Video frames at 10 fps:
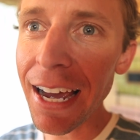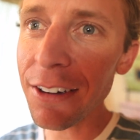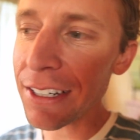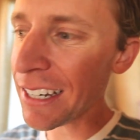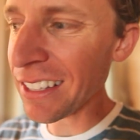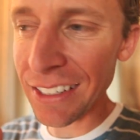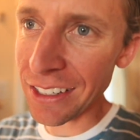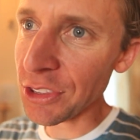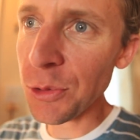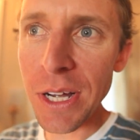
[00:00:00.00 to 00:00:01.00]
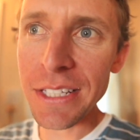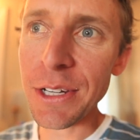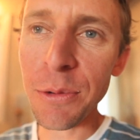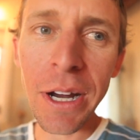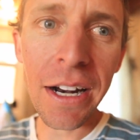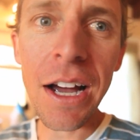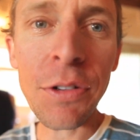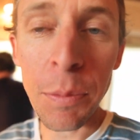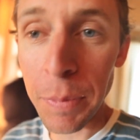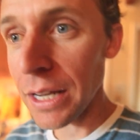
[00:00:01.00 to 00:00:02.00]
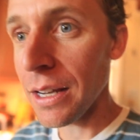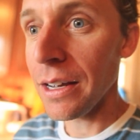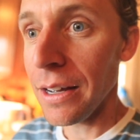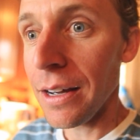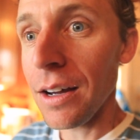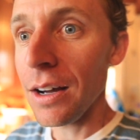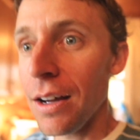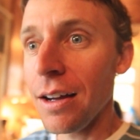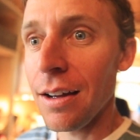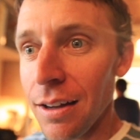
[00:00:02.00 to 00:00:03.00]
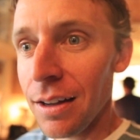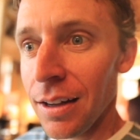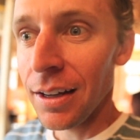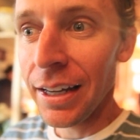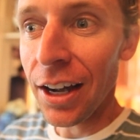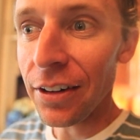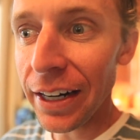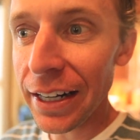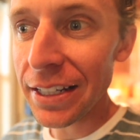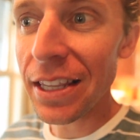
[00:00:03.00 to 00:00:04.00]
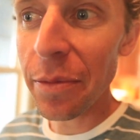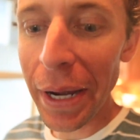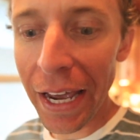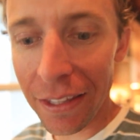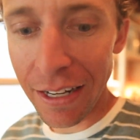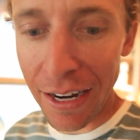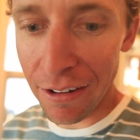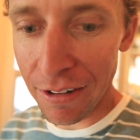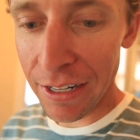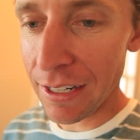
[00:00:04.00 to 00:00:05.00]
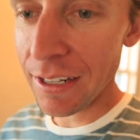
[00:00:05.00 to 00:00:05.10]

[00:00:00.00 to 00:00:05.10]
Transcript: out, yes, cut, cut the onesie right off him. He's in the bath, right in the bath. All right, he's in the bath now.